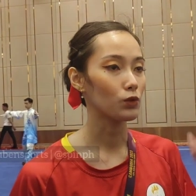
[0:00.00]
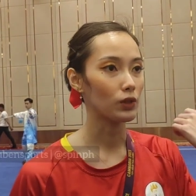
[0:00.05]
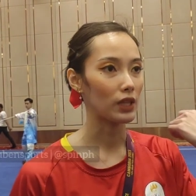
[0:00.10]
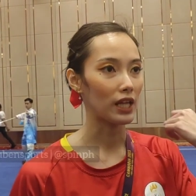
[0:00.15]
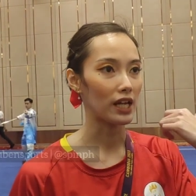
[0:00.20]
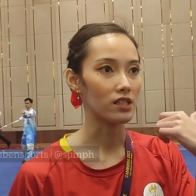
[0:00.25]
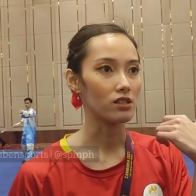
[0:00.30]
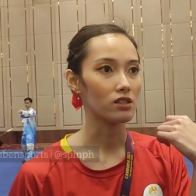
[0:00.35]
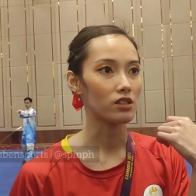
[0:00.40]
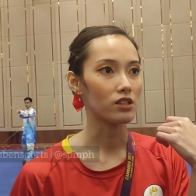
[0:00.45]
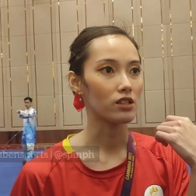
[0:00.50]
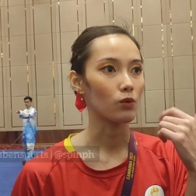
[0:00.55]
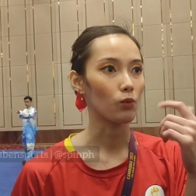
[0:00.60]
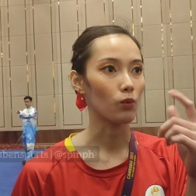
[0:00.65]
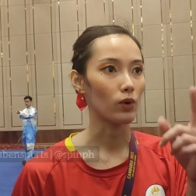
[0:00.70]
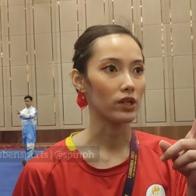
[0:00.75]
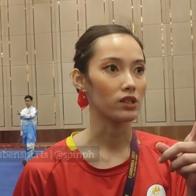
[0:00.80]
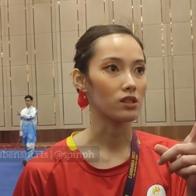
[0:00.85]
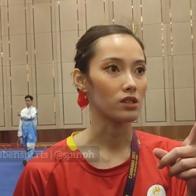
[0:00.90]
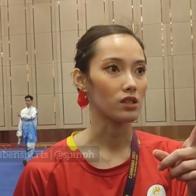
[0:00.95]
last year
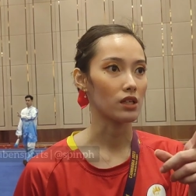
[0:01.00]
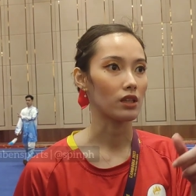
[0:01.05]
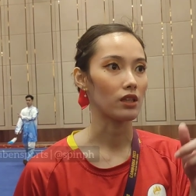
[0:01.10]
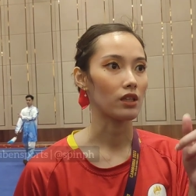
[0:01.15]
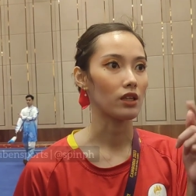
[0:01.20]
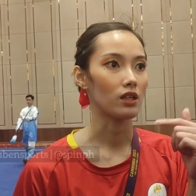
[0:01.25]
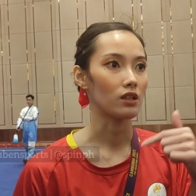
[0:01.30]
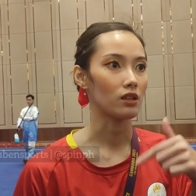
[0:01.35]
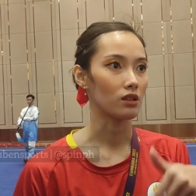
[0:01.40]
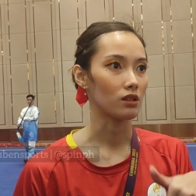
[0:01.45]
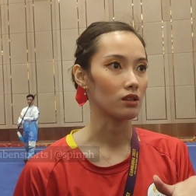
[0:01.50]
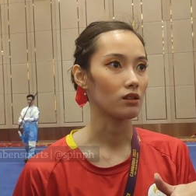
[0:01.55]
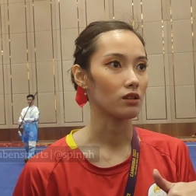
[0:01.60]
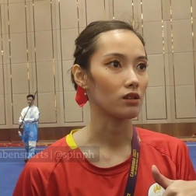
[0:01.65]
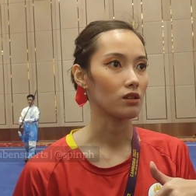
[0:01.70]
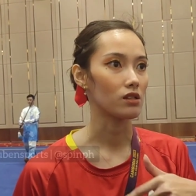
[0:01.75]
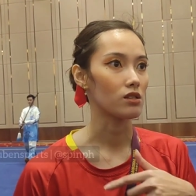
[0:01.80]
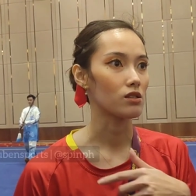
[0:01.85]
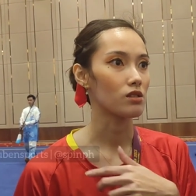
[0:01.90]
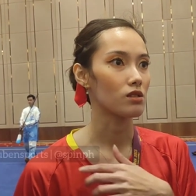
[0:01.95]
once and then
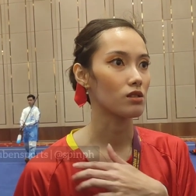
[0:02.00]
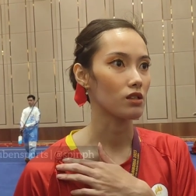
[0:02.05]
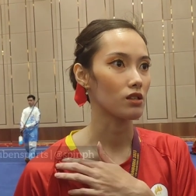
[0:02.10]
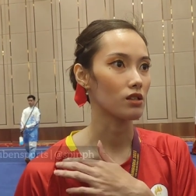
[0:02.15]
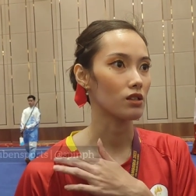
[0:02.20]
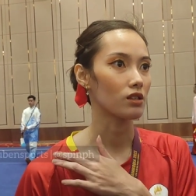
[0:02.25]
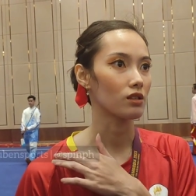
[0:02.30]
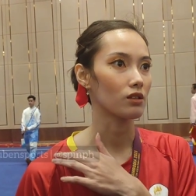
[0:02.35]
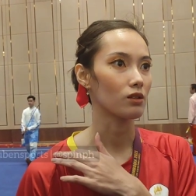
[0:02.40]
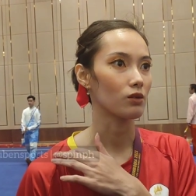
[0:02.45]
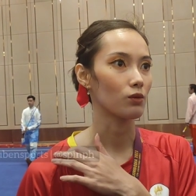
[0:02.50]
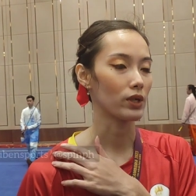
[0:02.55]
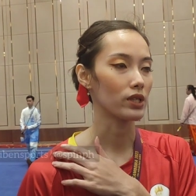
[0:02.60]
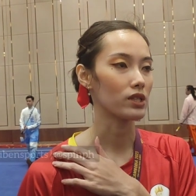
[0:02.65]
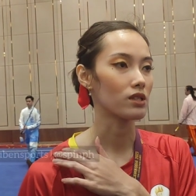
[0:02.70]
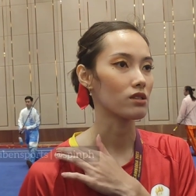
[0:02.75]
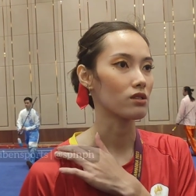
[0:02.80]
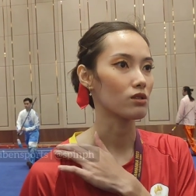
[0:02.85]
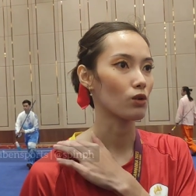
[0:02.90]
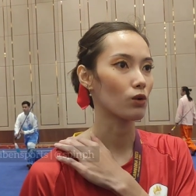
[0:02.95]
this year
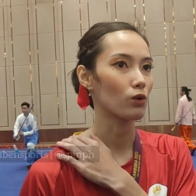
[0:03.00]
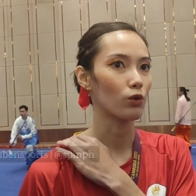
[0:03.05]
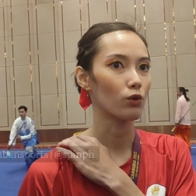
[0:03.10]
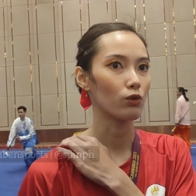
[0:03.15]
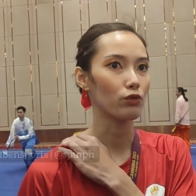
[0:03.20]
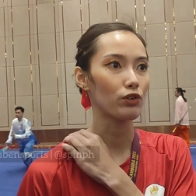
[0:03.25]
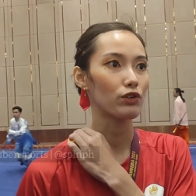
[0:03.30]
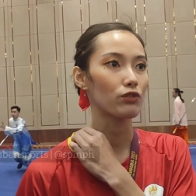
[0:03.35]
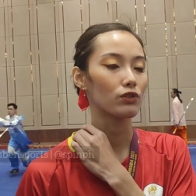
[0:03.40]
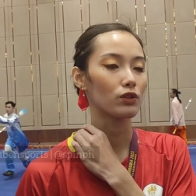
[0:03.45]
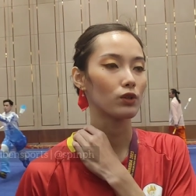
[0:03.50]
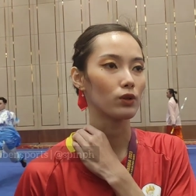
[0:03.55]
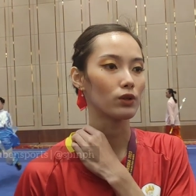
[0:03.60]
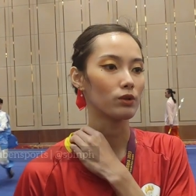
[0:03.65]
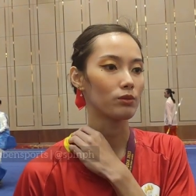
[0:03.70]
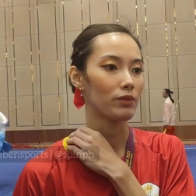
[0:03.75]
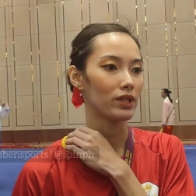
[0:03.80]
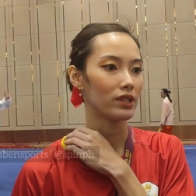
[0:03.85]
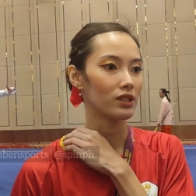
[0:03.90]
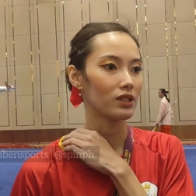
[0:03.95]
once. Okay. So fifth
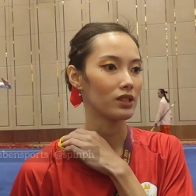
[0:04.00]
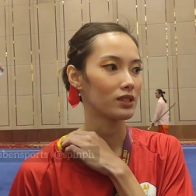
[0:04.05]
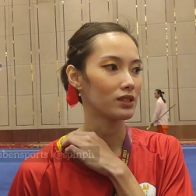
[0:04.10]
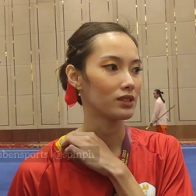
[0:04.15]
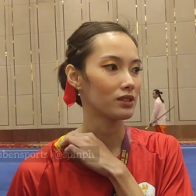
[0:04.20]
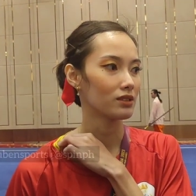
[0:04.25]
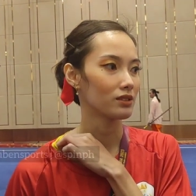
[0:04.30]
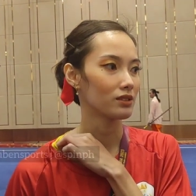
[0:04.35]
gold medal.